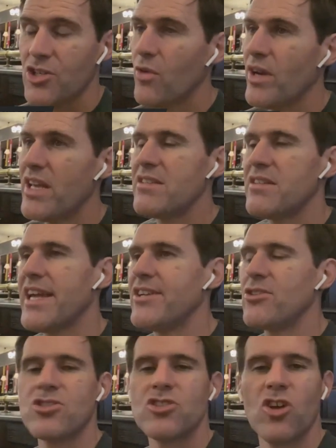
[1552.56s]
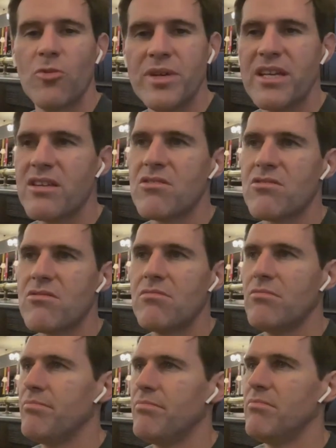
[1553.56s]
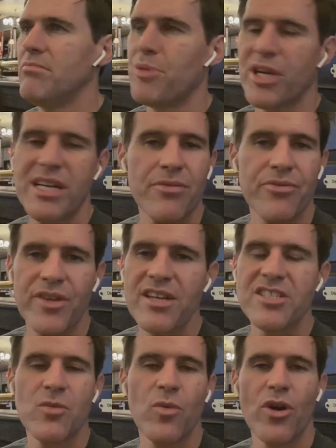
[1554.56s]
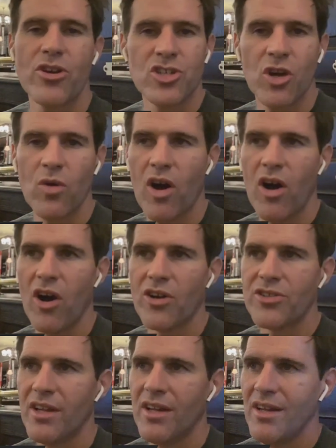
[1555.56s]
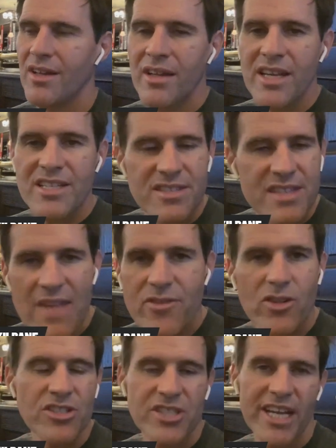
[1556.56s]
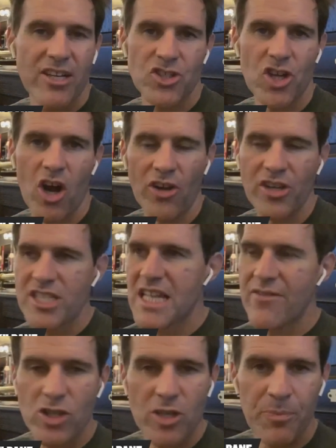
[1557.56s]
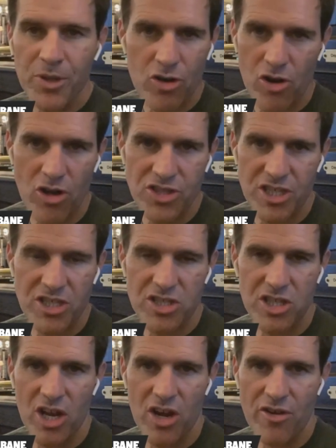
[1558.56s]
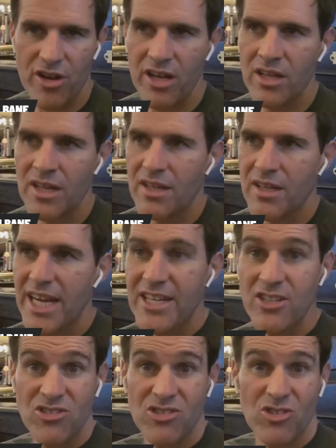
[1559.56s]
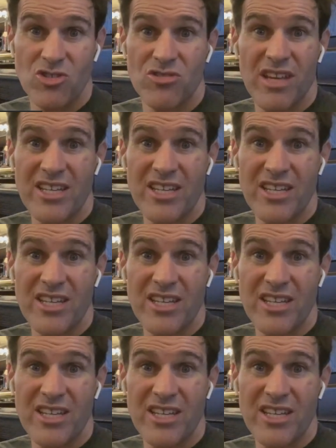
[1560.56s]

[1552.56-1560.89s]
Joel, he, he does so many brilliant things. He works so hard. He's never going to take a shot on. He's never going to put a cross into the area. He just doesn't.